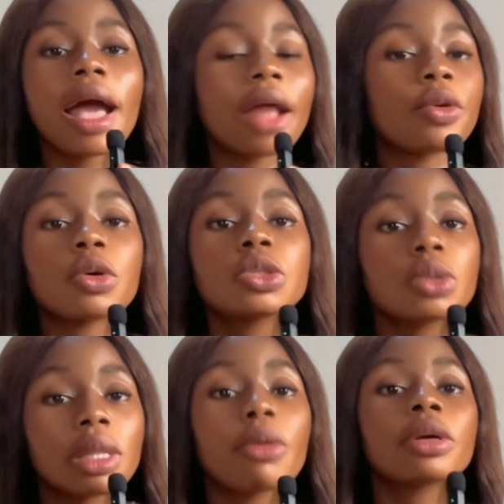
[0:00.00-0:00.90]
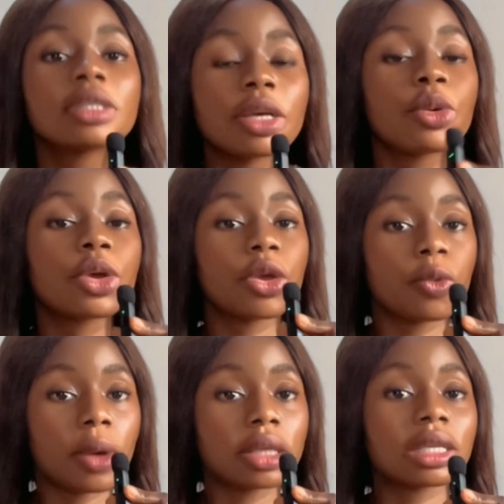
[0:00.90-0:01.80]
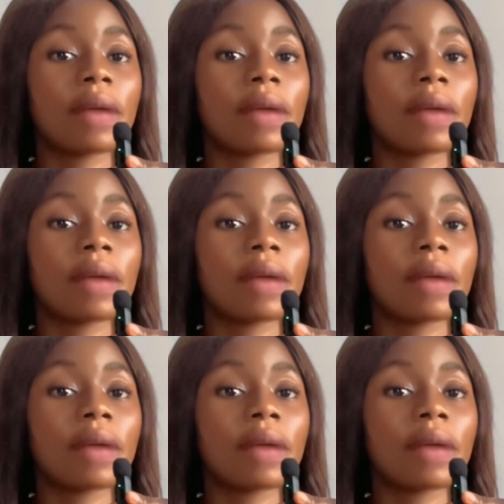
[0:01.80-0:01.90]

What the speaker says: and also long tail keywords.